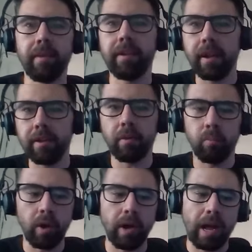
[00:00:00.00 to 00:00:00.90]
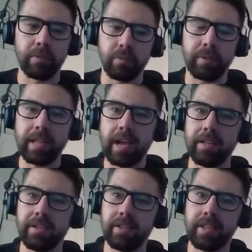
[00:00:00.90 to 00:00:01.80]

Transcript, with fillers: And, and, and what happens with that is it's,